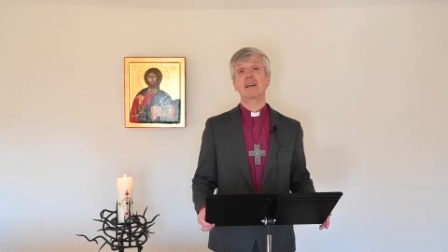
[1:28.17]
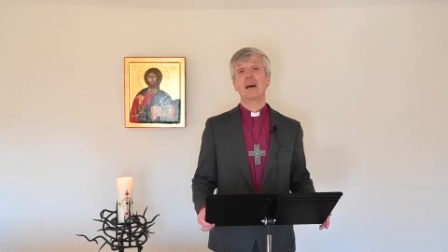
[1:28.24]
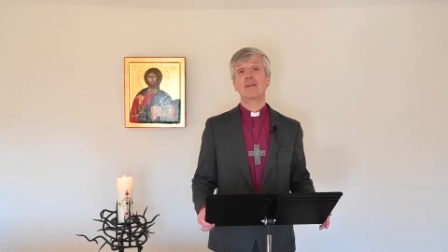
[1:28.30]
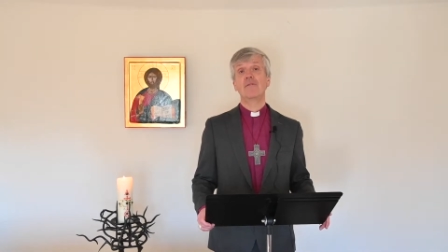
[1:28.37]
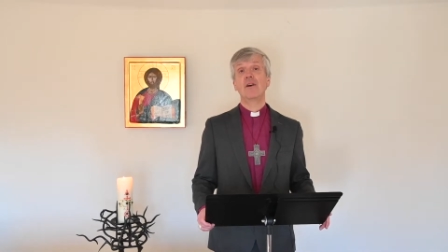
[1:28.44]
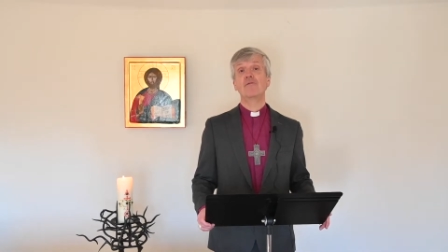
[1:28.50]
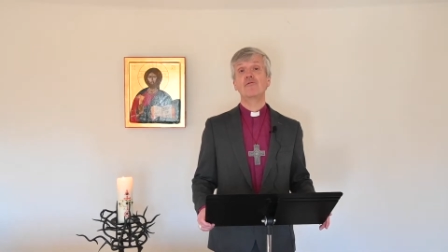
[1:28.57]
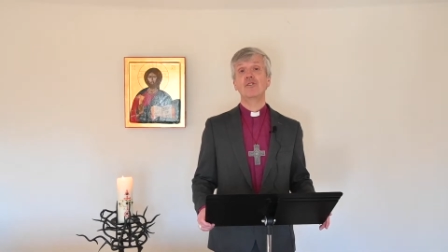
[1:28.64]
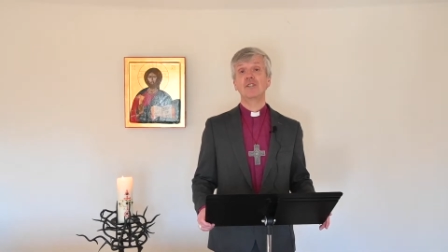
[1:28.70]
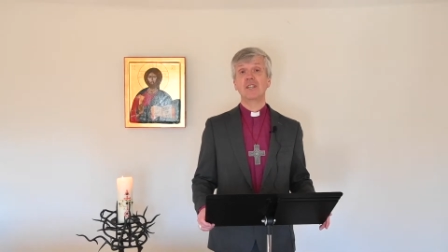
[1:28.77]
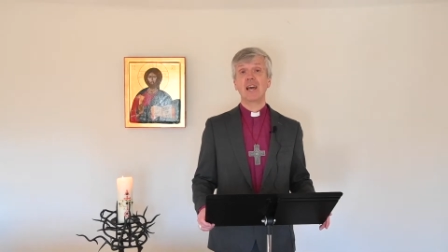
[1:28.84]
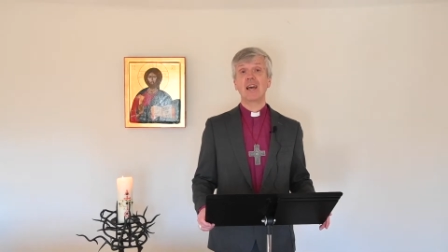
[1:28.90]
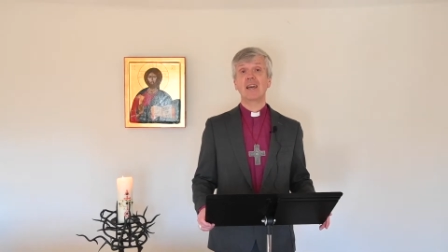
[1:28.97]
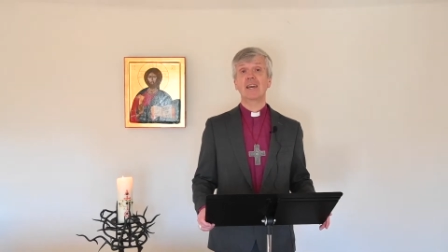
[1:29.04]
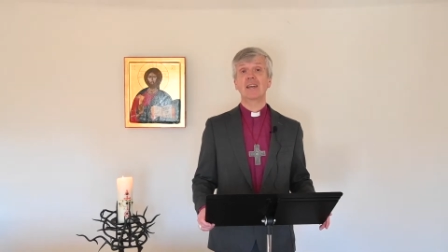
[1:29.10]
of every
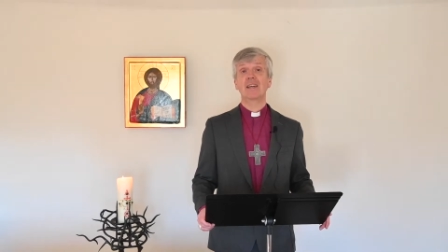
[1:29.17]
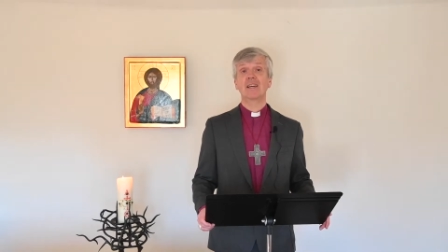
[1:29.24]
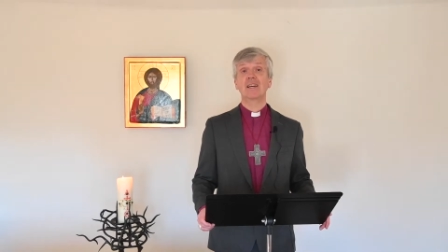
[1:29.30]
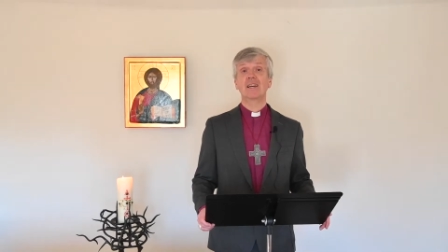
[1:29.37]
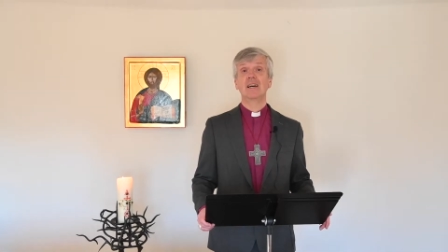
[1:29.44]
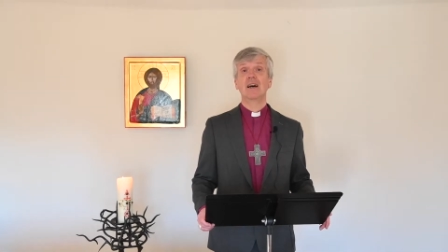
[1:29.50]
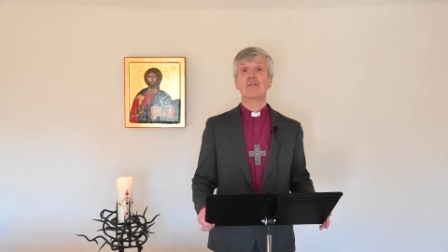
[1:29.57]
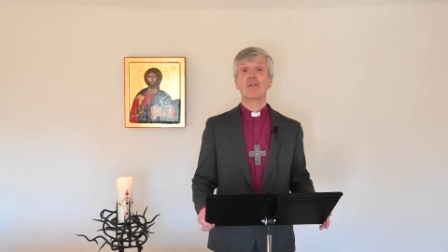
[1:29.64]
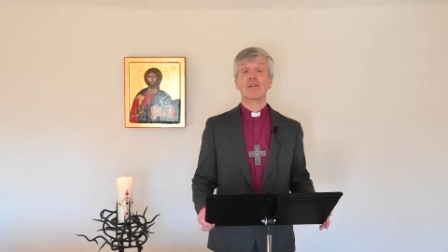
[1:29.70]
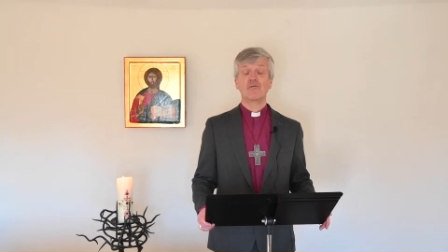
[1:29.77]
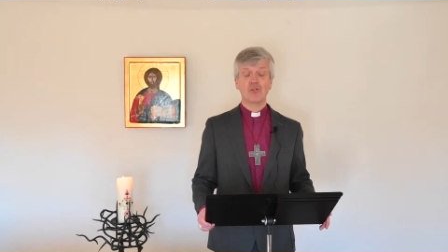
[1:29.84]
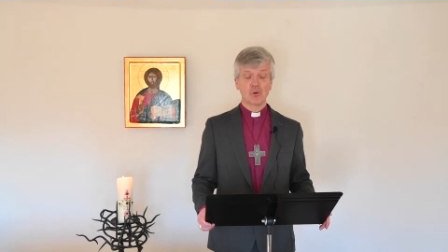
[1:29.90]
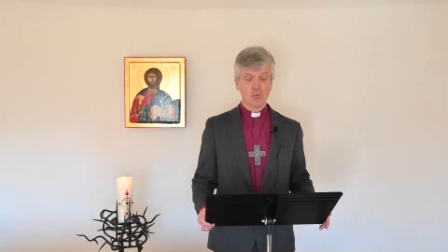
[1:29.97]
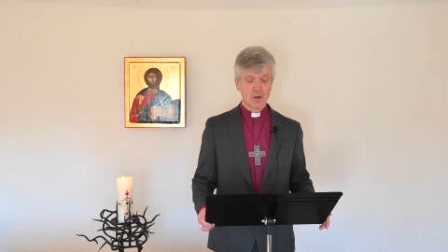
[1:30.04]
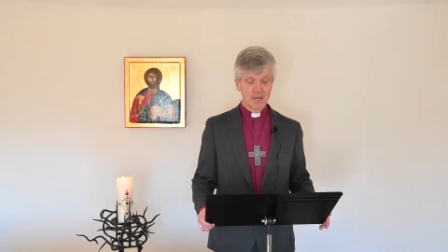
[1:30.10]
day of
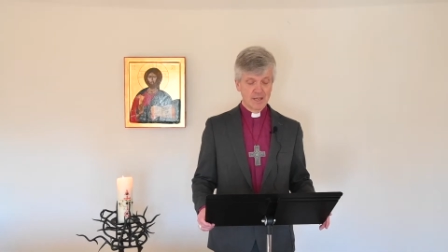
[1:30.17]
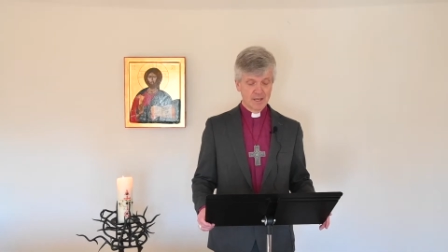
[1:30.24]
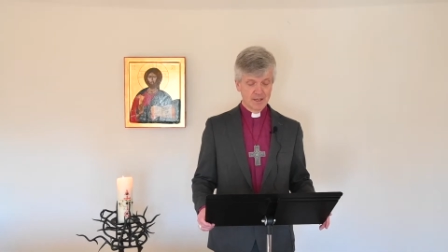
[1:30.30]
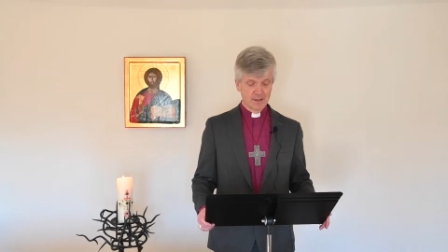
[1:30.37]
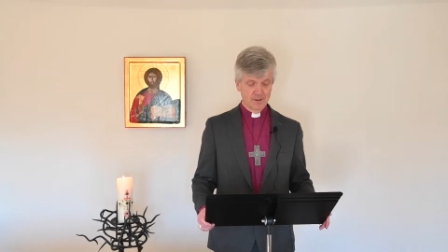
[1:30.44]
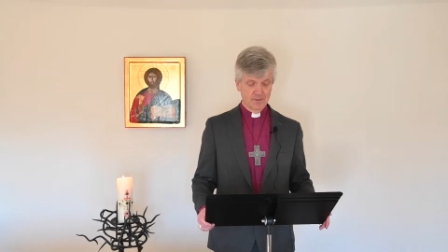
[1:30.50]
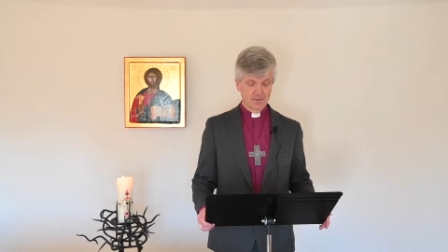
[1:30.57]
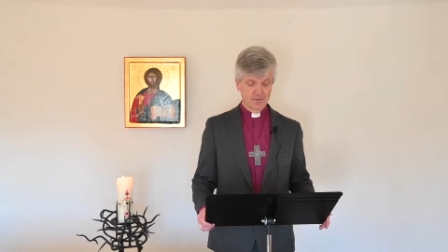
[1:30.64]
every week.